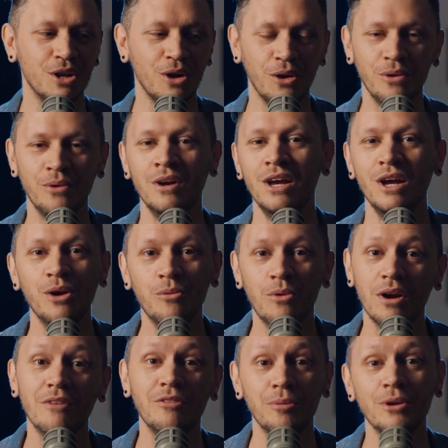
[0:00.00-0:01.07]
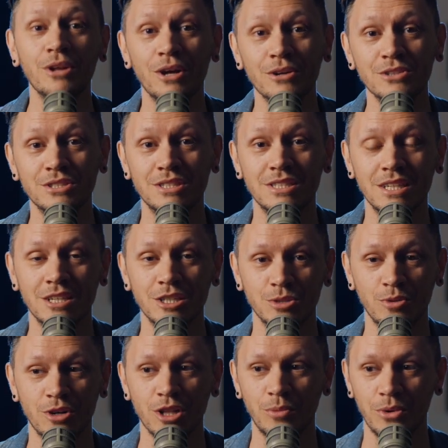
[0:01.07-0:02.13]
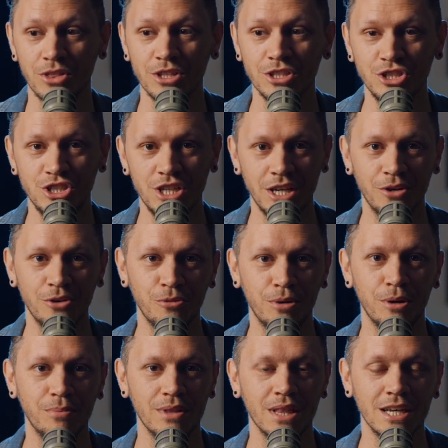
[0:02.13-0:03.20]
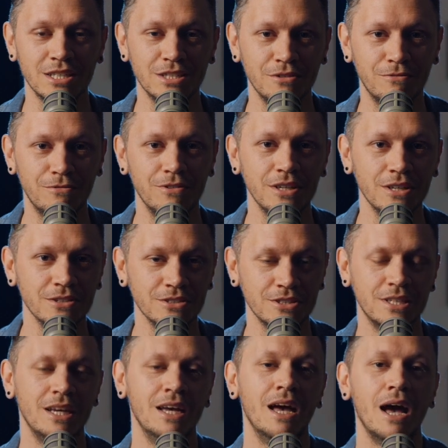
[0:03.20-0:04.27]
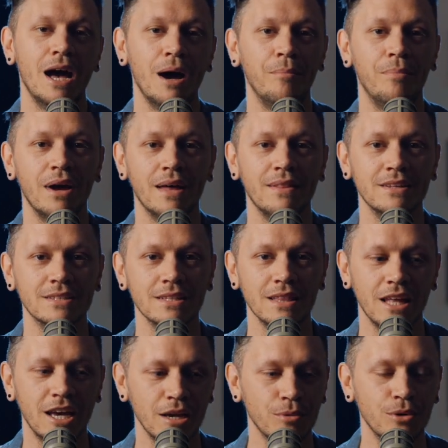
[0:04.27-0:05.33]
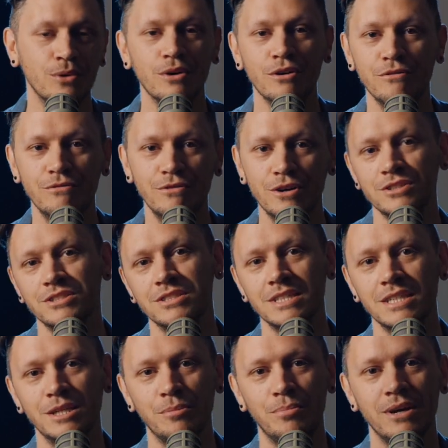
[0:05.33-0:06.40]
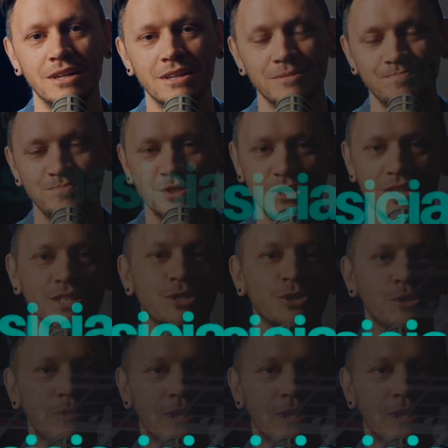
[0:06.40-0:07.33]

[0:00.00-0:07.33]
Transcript: know where everybody else is sitting as well and what the general population feels about this label versus independent. So let's talk